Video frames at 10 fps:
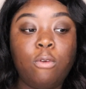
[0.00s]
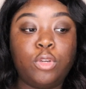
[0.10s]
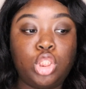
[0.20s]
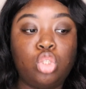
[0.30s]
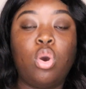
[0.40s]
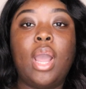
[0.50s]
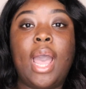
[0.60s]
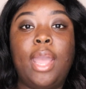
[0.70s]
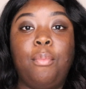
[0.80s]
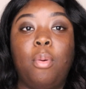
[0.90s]
For sure
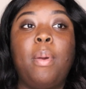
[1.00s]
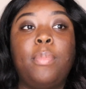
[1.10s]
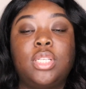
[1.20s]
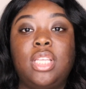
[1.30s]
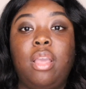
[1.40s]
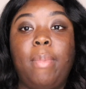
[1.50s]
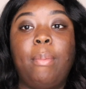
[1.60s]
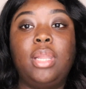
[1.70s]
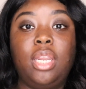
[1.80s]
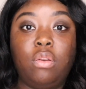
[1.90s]
I remember seeing
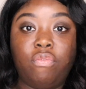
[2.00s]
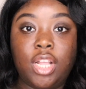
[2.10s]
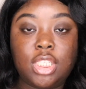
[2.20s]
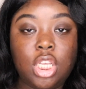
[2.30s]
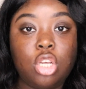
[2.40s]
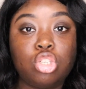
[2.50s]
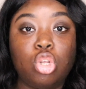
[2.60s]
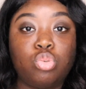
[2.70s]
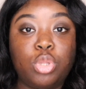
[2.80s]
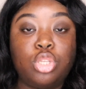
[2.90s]
Maybelline and Fenty because
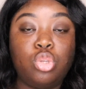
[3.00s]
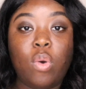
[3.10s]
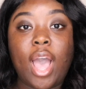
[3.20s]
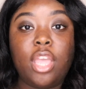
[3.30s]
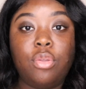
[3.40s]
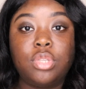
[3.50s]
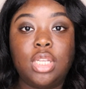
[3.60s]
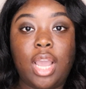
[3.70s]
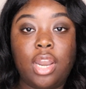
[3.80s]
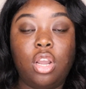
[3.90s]
those were the two I used
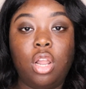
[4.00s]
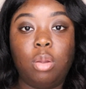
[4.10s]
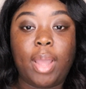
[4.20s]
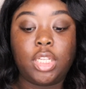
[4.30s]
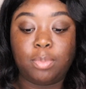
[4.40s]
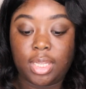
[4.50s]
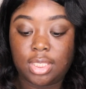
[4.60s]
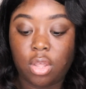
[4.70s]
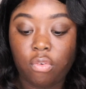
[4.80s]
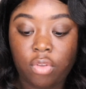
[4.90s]
to kind of color match
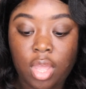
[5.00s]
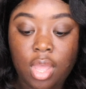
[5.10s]
myself.